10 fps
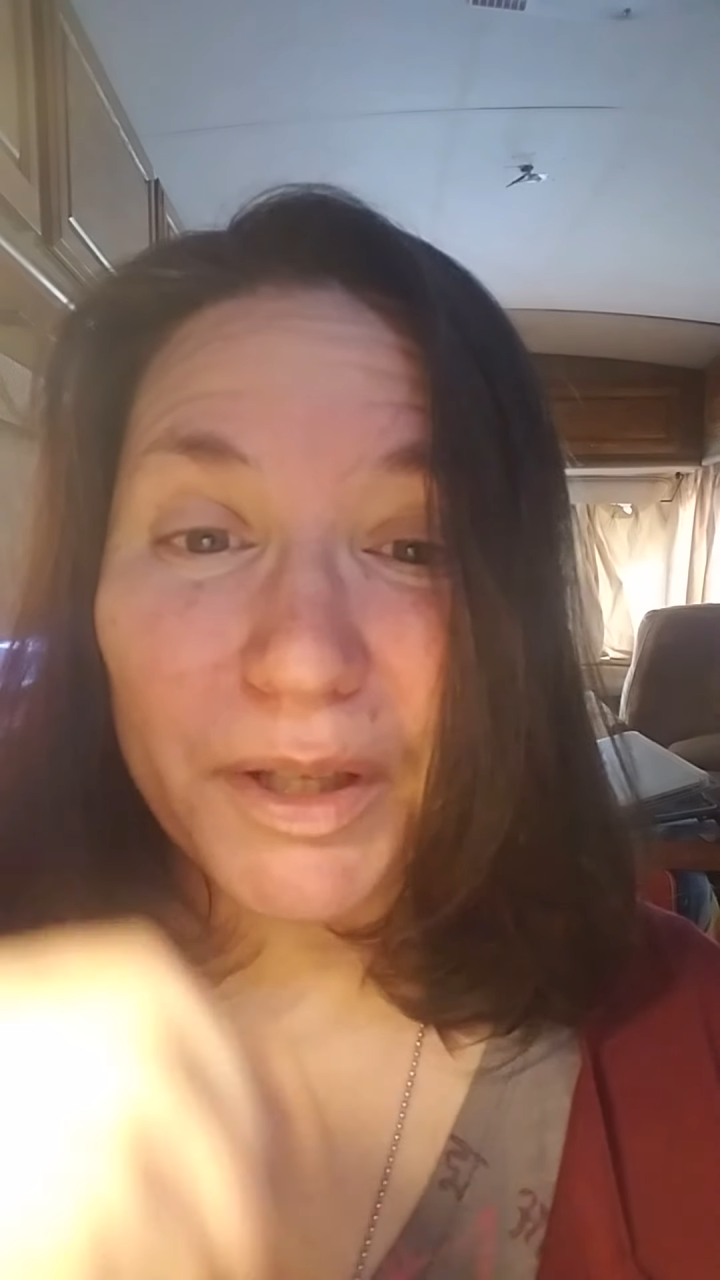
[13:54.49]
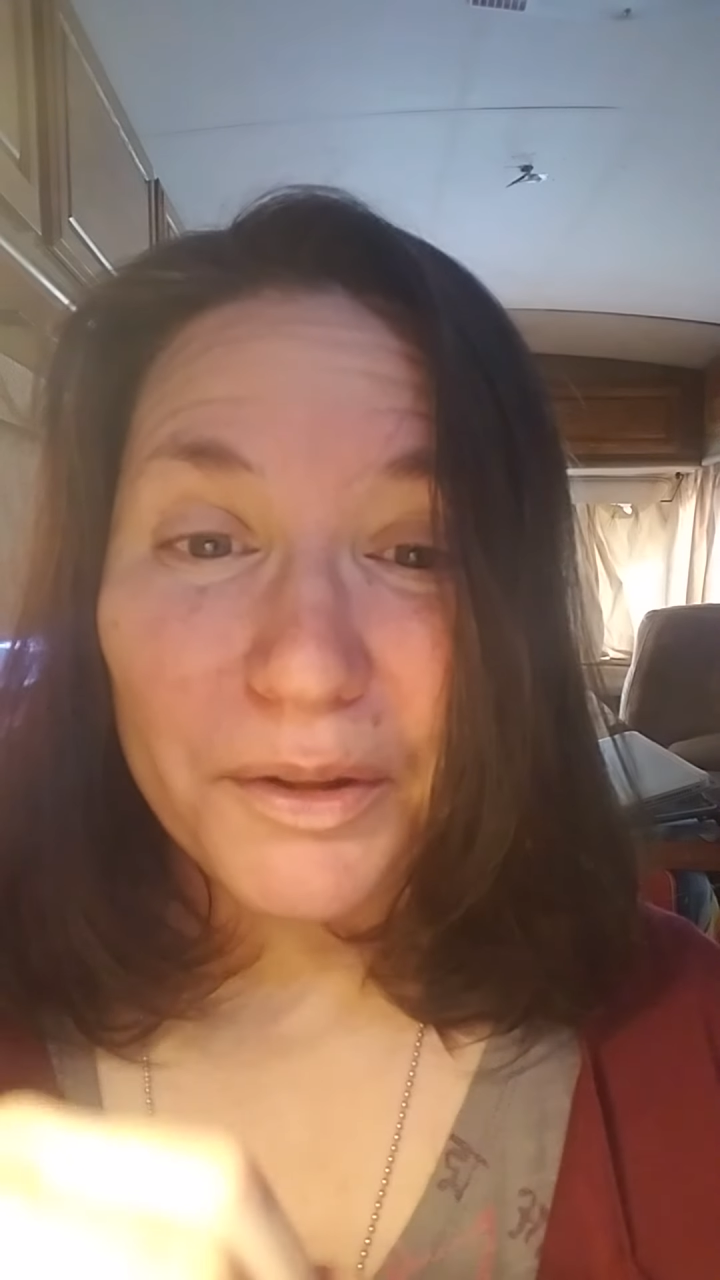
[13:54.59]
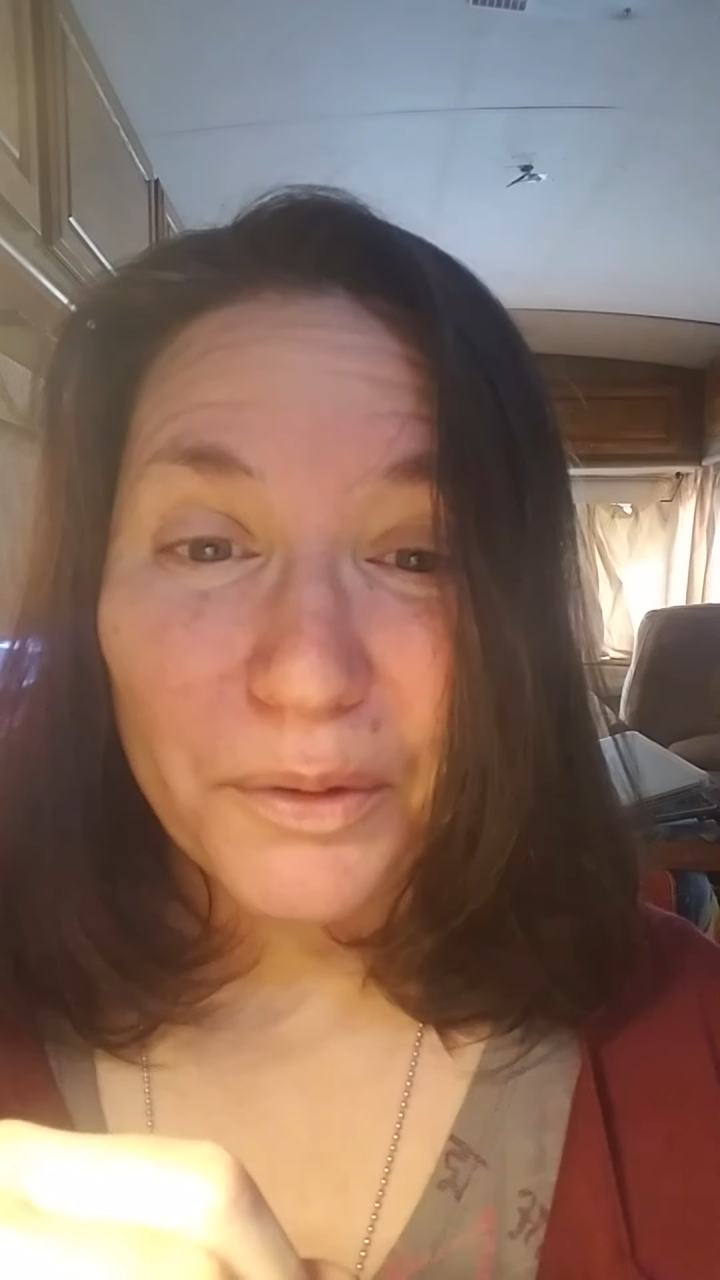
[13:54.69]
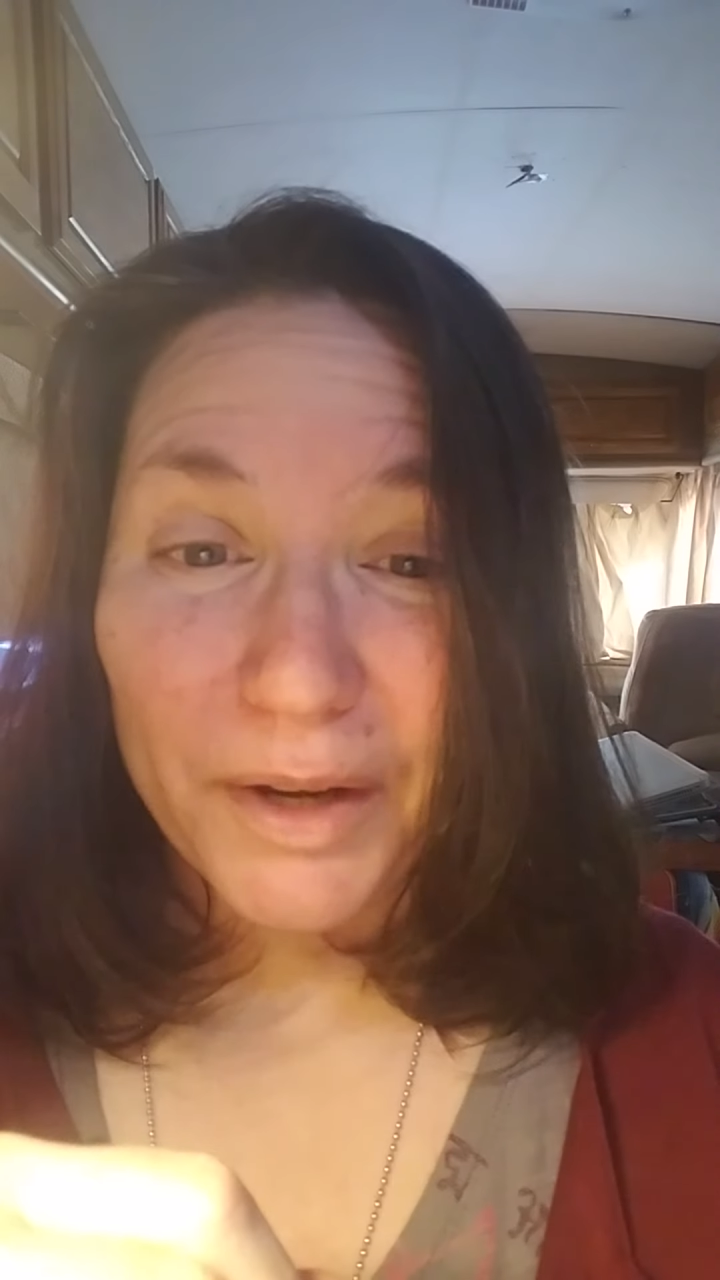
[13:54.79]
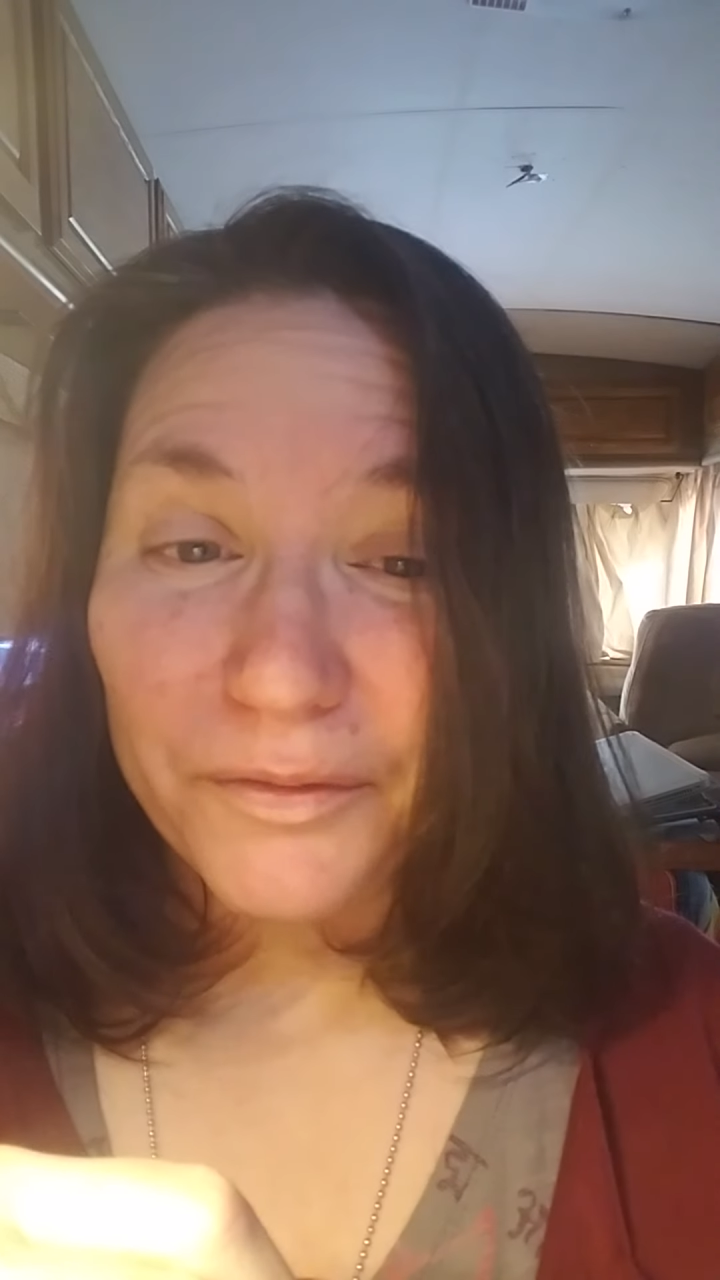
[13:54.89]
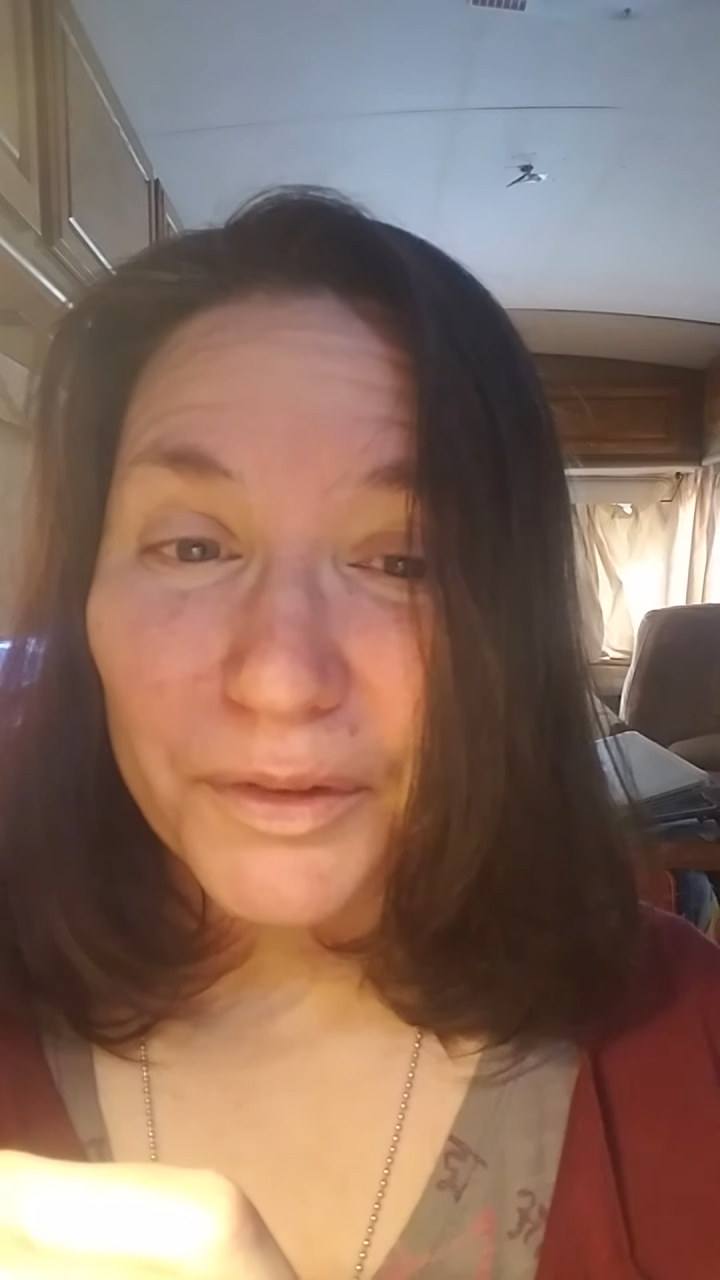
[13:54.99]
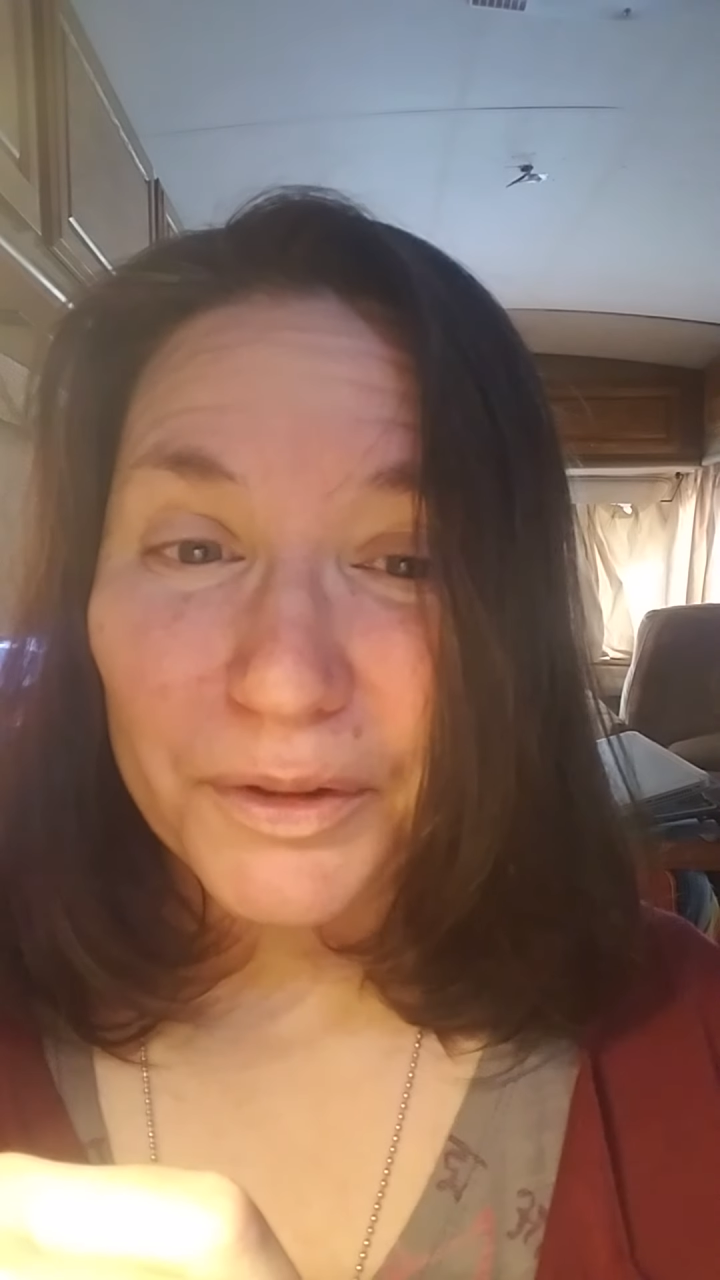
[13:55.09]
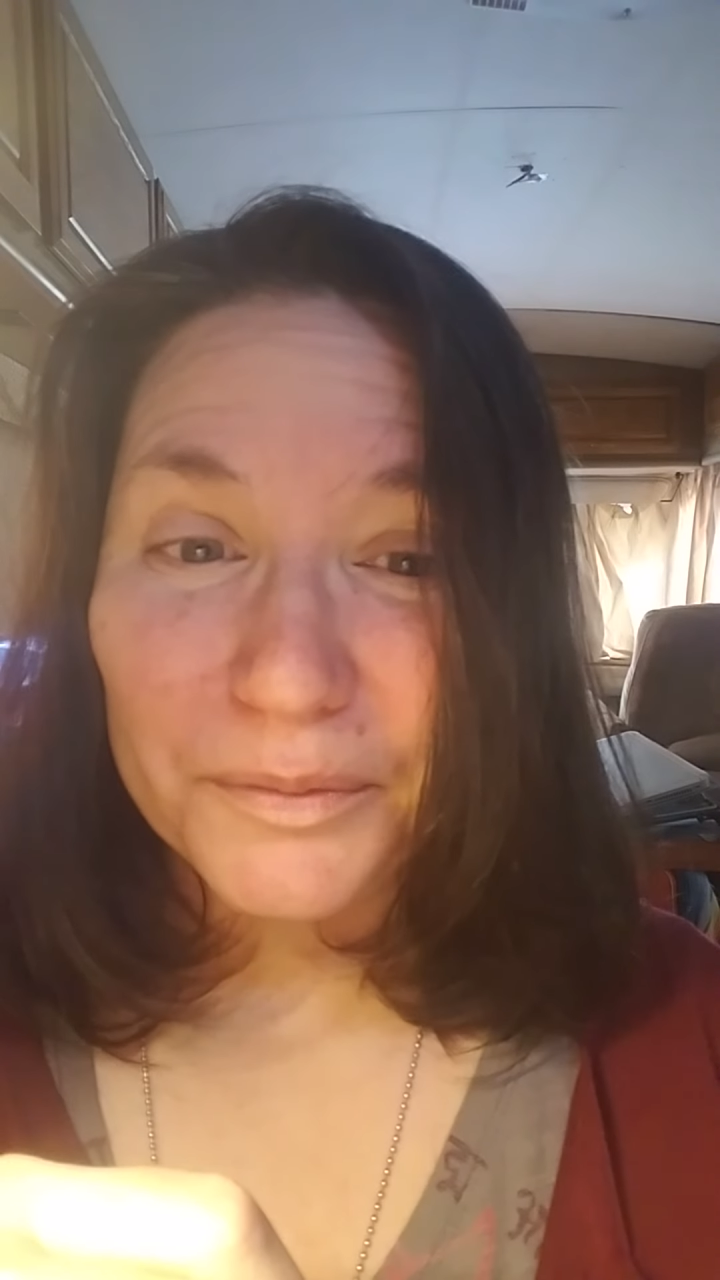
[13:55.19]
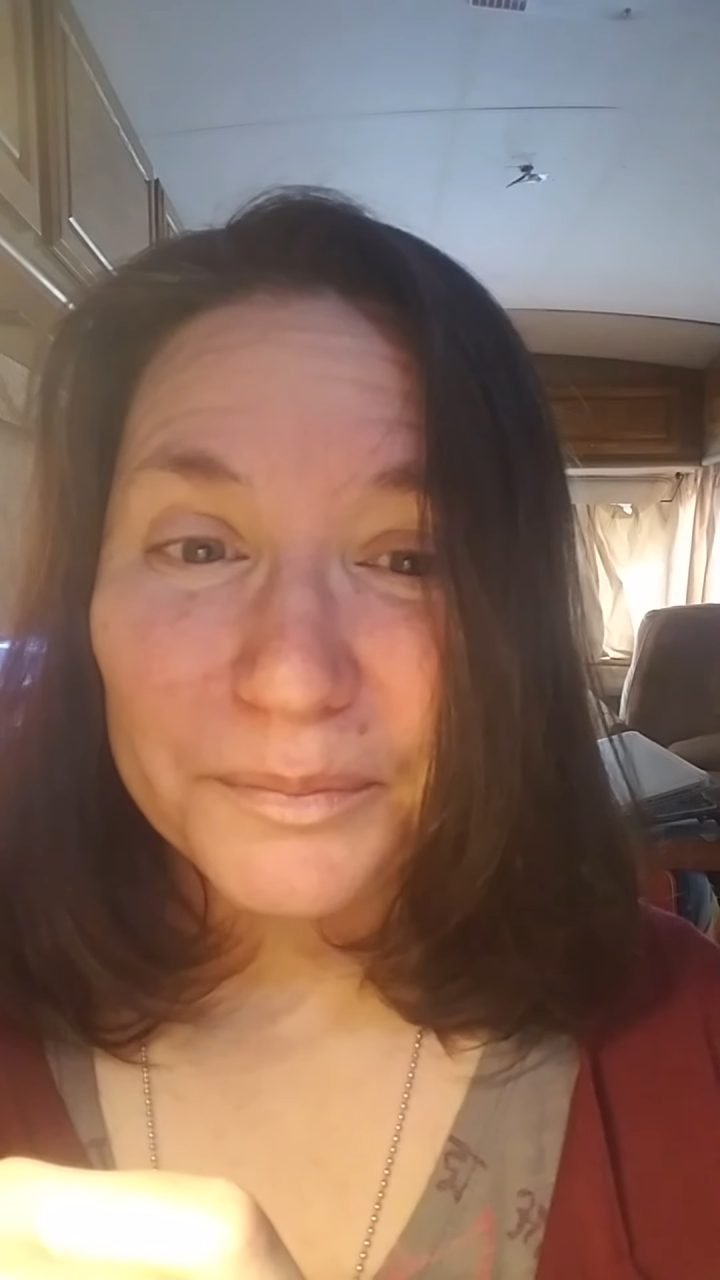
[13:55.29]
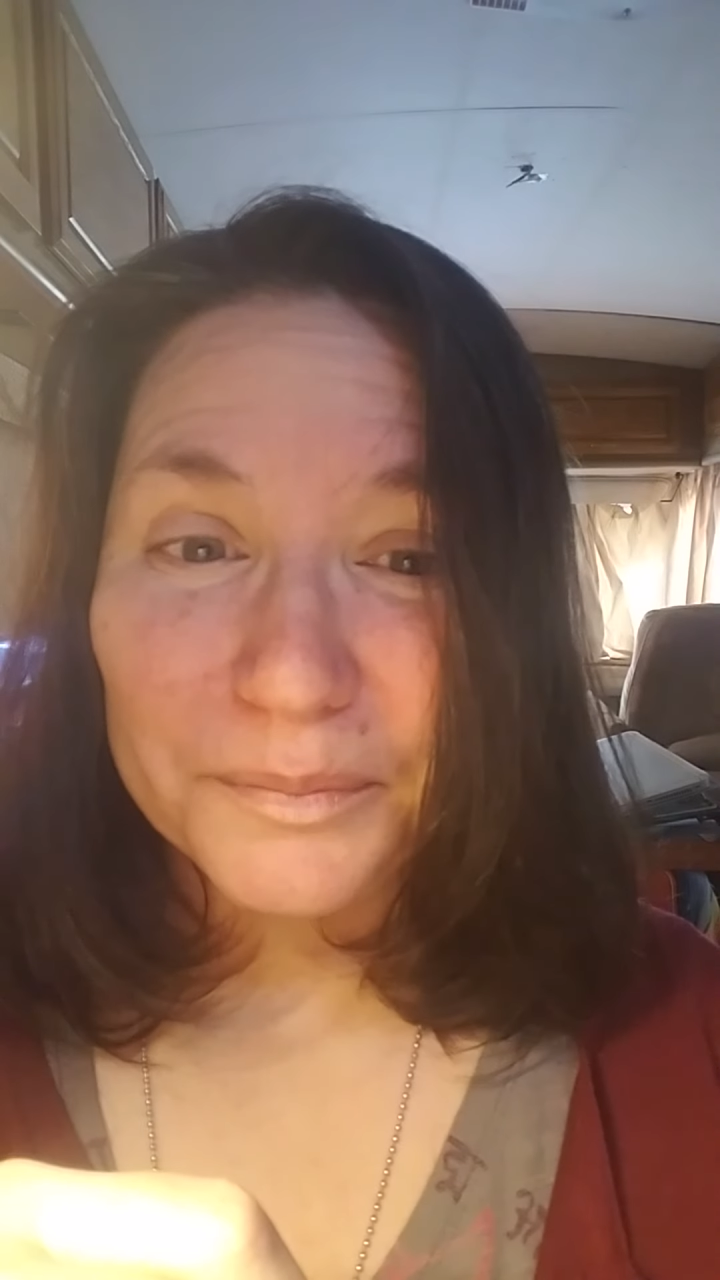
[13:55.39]
being
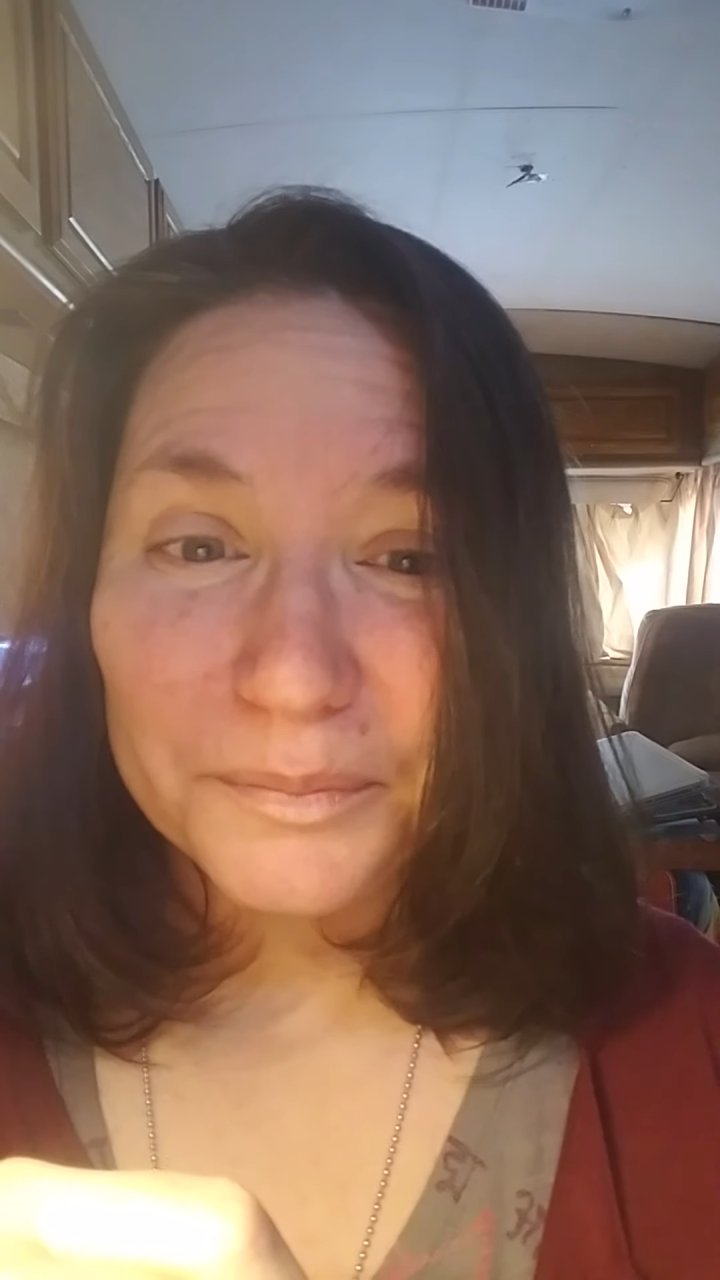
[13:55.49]
grateful